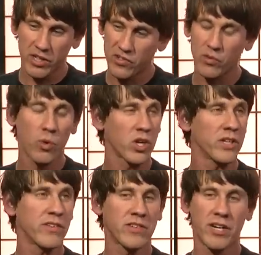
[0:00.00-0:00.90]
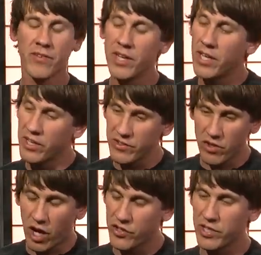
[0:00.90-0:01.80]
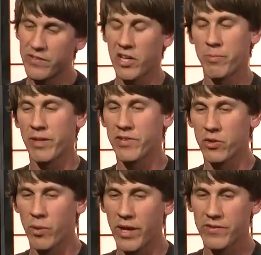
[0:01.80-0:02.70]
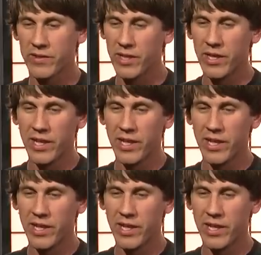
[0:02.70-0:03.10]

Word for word: let's just work on this stuff and let's launch it at South by Southwest.